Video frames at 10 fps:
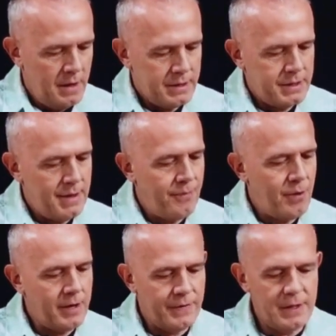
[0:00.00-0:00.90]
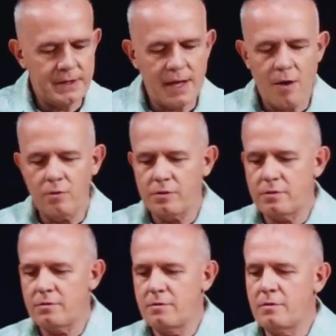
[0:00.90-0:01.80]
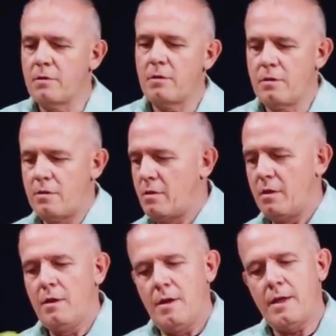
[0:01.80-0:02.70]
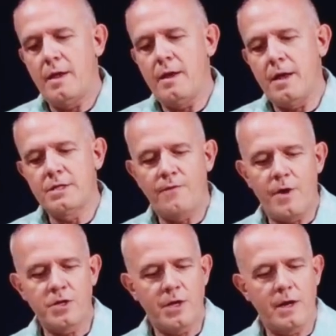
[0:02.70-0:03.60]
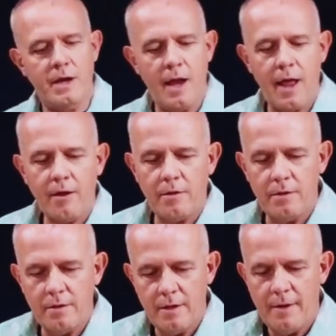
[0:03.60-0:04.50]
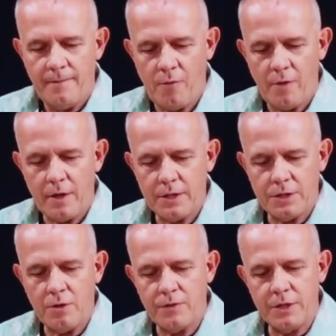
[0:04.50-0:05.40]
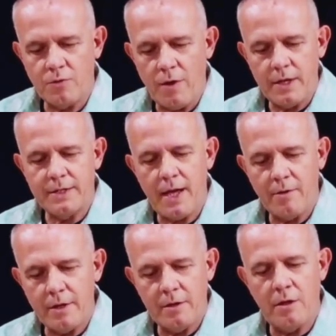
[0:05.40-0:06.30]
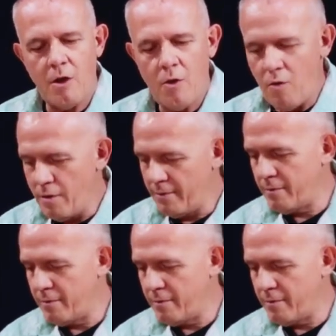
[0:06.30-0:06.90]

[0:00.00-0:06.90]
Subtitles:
We separate these out. Again, nice fresh cut at an angle. We're going to insert these right down in low